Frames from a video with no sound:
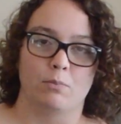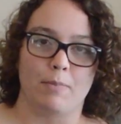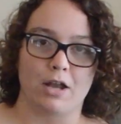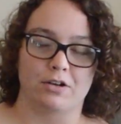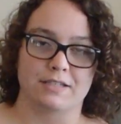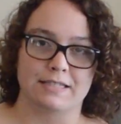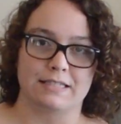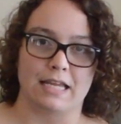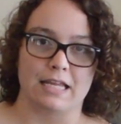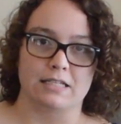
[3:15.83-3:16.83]
better
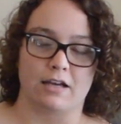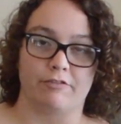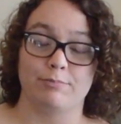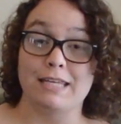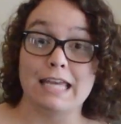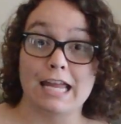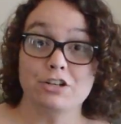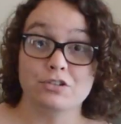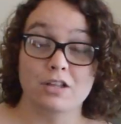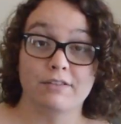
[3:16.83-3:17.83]
state of
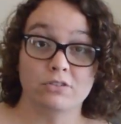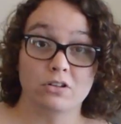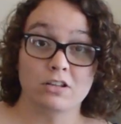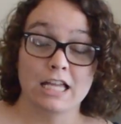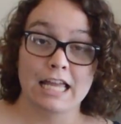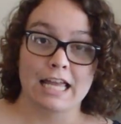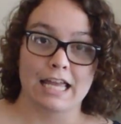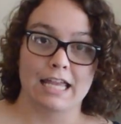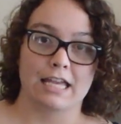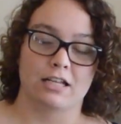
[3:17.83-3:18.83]
pH level
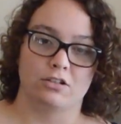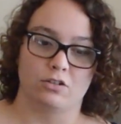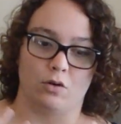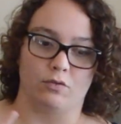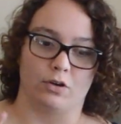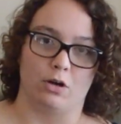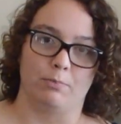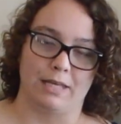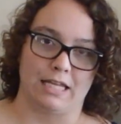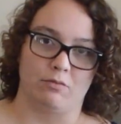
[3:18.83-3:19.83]
and overall
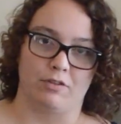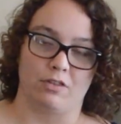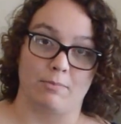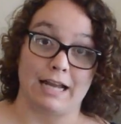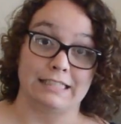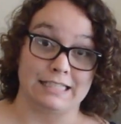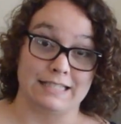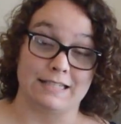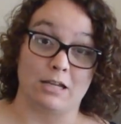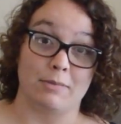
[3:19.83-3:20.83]
pain with the
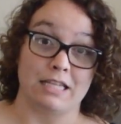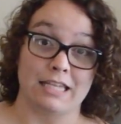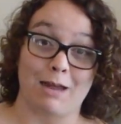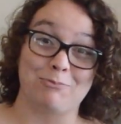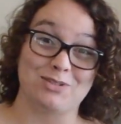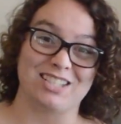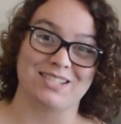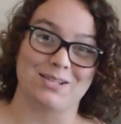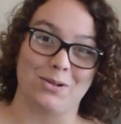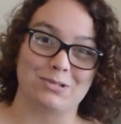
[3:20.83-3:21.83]
magnesium and the Epsom
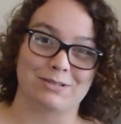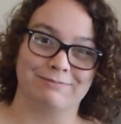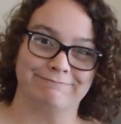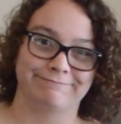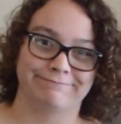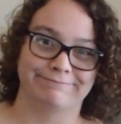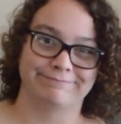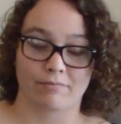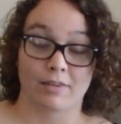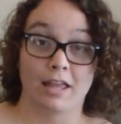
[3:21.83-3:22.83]
salt.
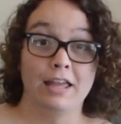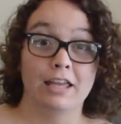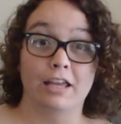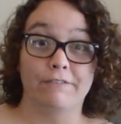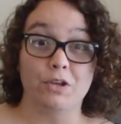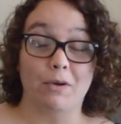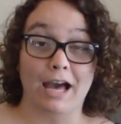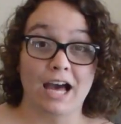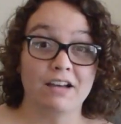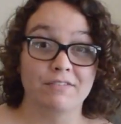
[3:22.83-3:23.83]
If you
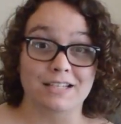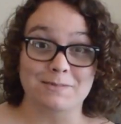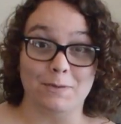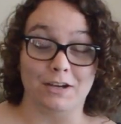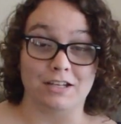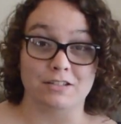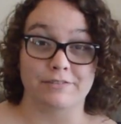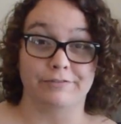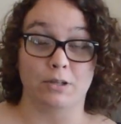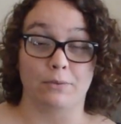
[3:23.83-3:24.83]
have
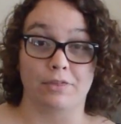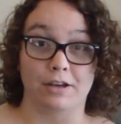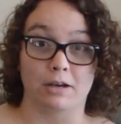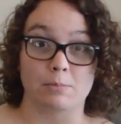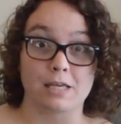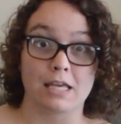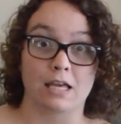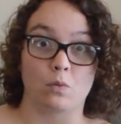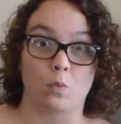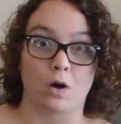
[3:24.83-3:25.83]
experienced float therapy
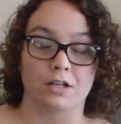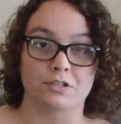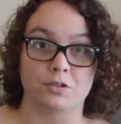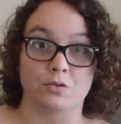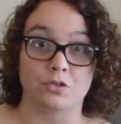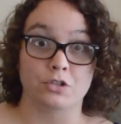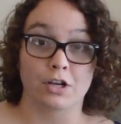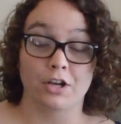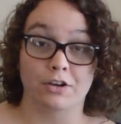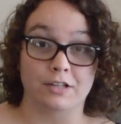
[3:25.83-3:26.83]
and want to
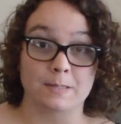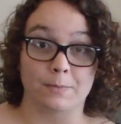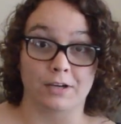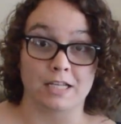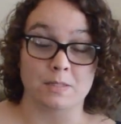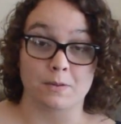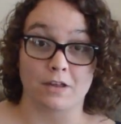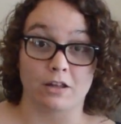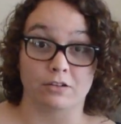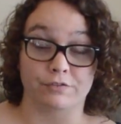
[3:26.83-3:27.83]
share your experience with
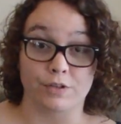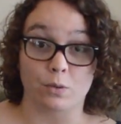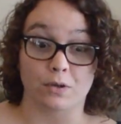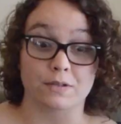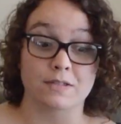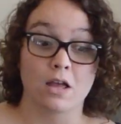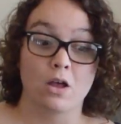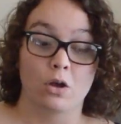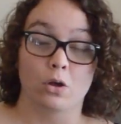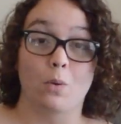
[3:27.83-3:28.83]
other viewers,
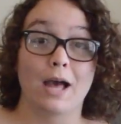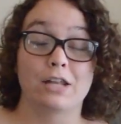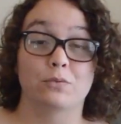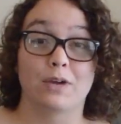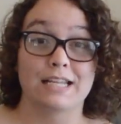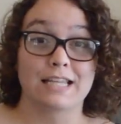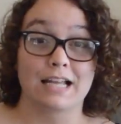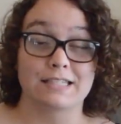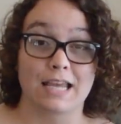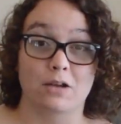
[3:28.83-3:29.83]
go ahead and write
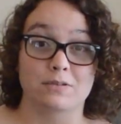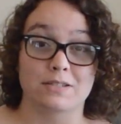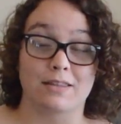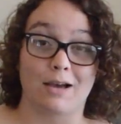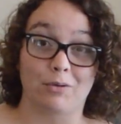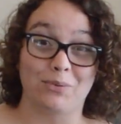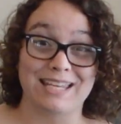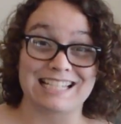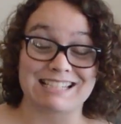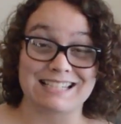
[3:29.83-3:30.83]
that down so that way we
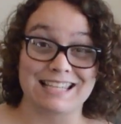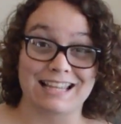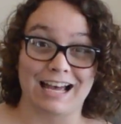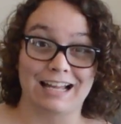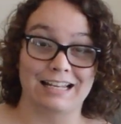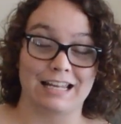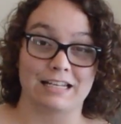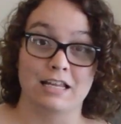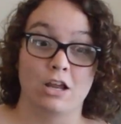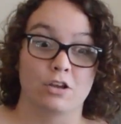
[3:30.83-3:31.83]
can see that
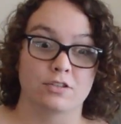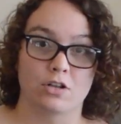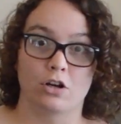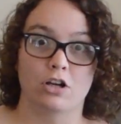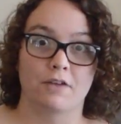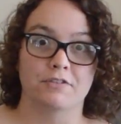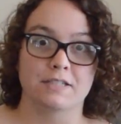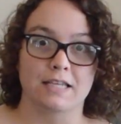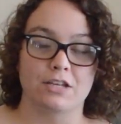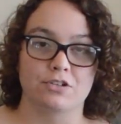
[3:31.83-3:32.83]
and start a
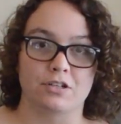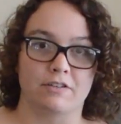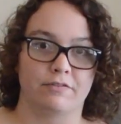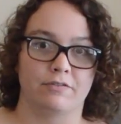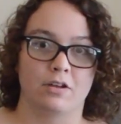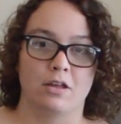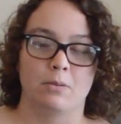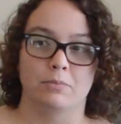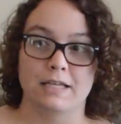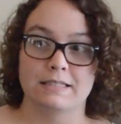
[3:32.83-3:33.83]
conversation of
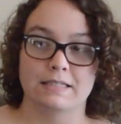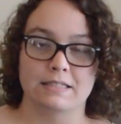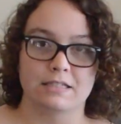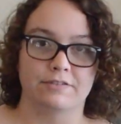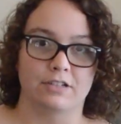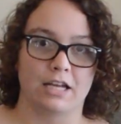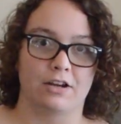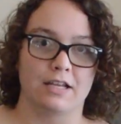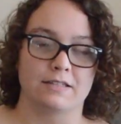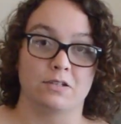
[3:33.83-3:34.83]
places in different
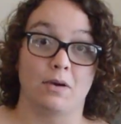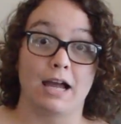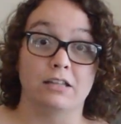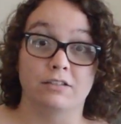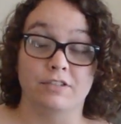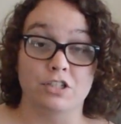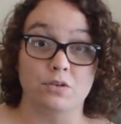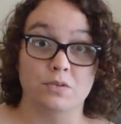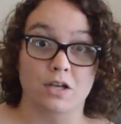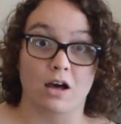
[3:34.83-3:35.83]
areas. You know, I live in
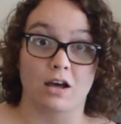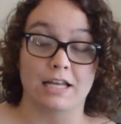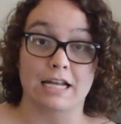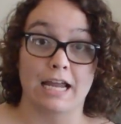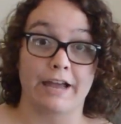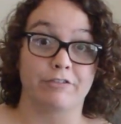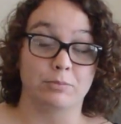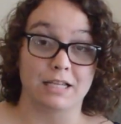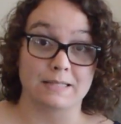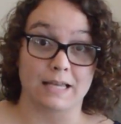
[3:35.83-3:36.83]
Utah and I have a
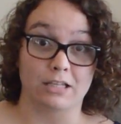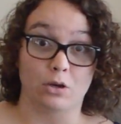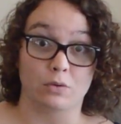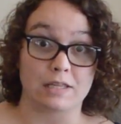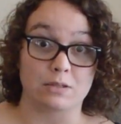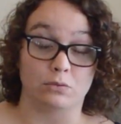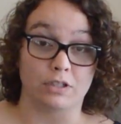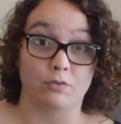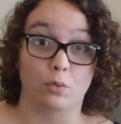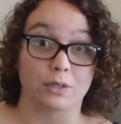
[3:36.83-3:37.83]
place I go that's
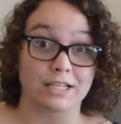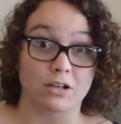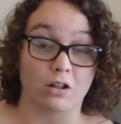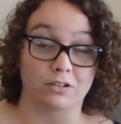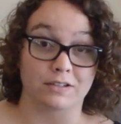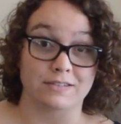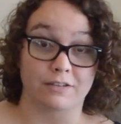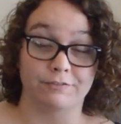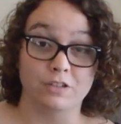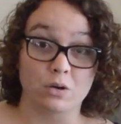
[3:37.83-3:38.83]
only $40 a
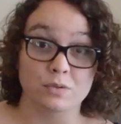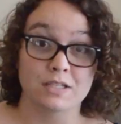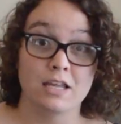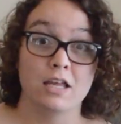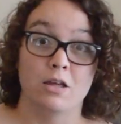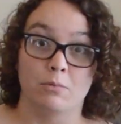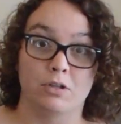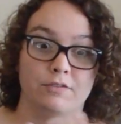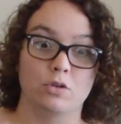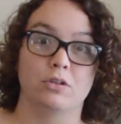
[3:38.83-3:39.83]
float,
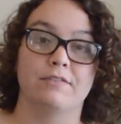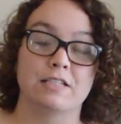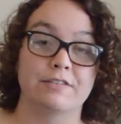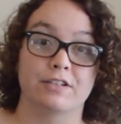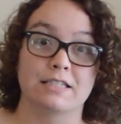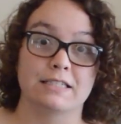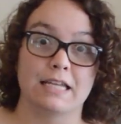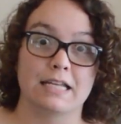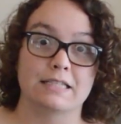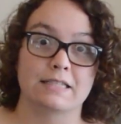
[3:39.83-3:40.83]
but if you live in different
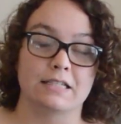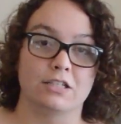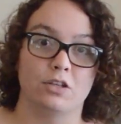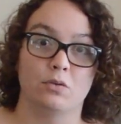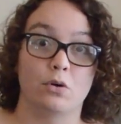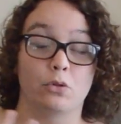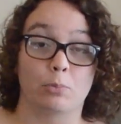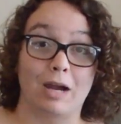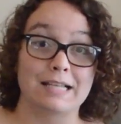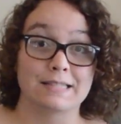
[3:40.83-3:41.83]
states and you know the
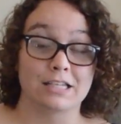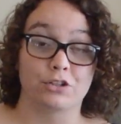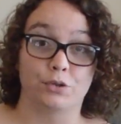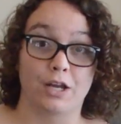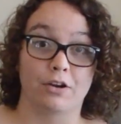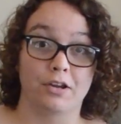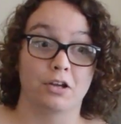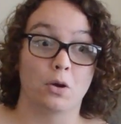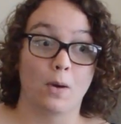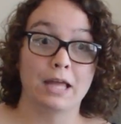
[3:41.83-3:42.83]
pricing in your area,
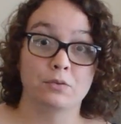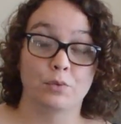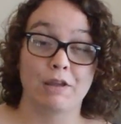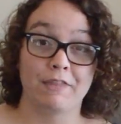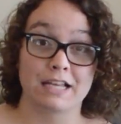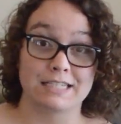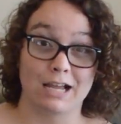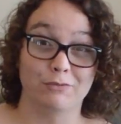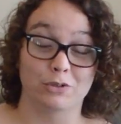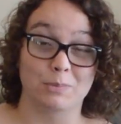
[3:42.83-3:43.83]
go ahead and write that
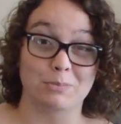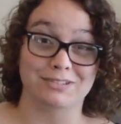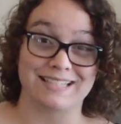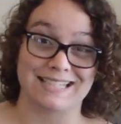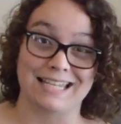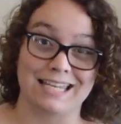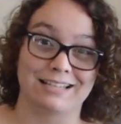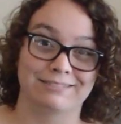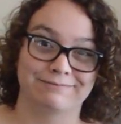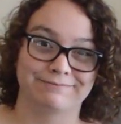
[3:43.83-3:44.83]
down for people to see.
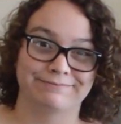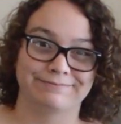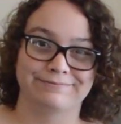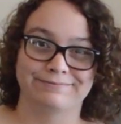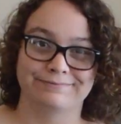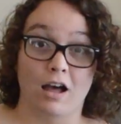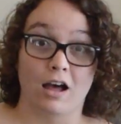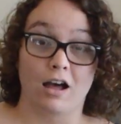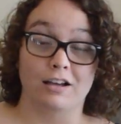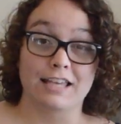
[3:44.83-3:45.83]

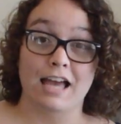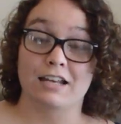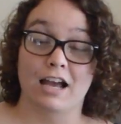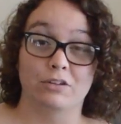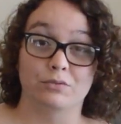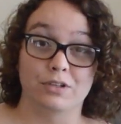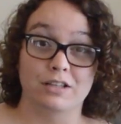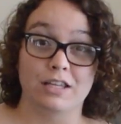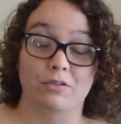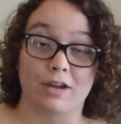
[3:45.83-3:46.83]
Again, I
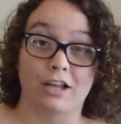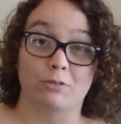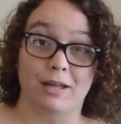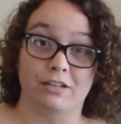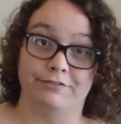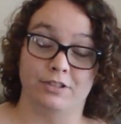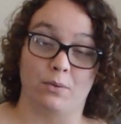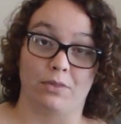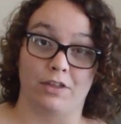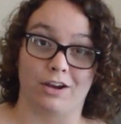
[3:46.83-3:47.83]
really recommend
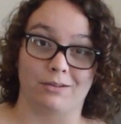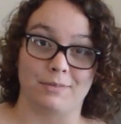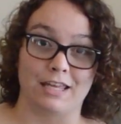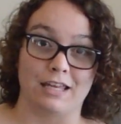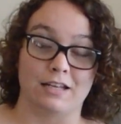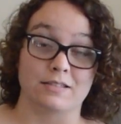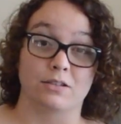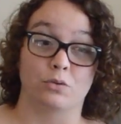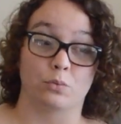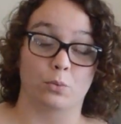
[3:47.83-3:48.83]
float therapy. It is
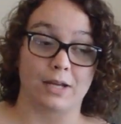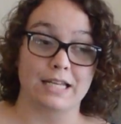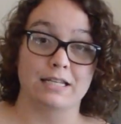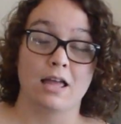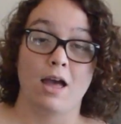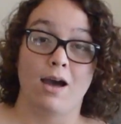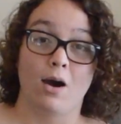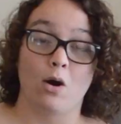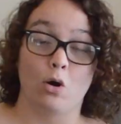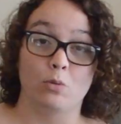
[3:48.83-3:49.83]
a great
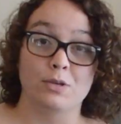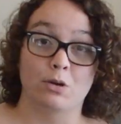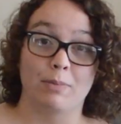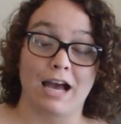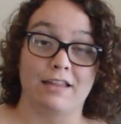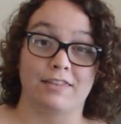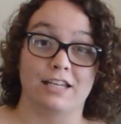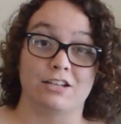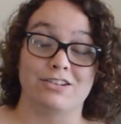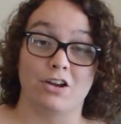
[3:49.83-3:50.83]

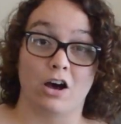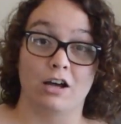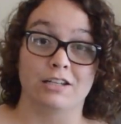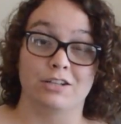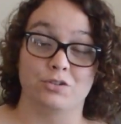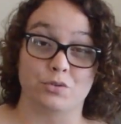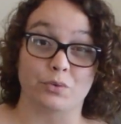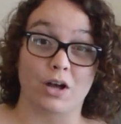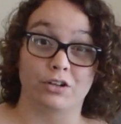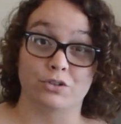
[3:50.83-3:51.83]
homeopathic,
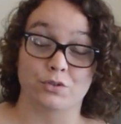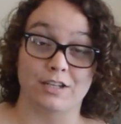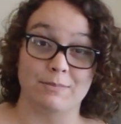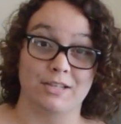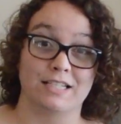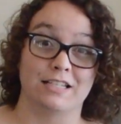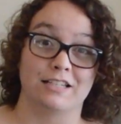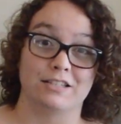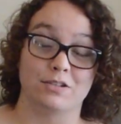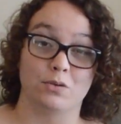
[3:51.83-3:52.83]
non-drug treatment
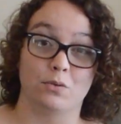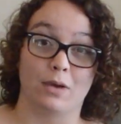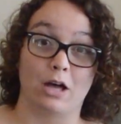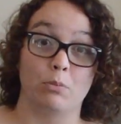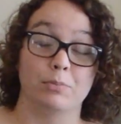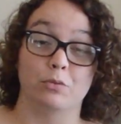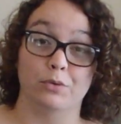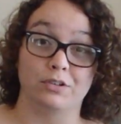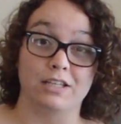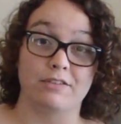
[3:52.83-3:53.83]
to help
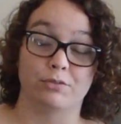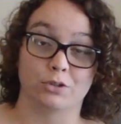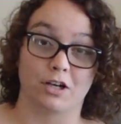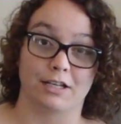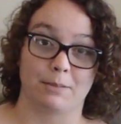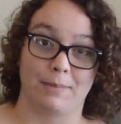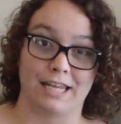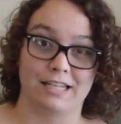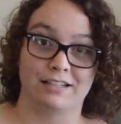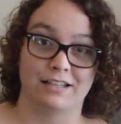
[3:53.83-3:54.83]
relieve chronic
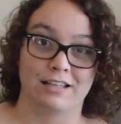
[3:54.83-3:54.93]
pain.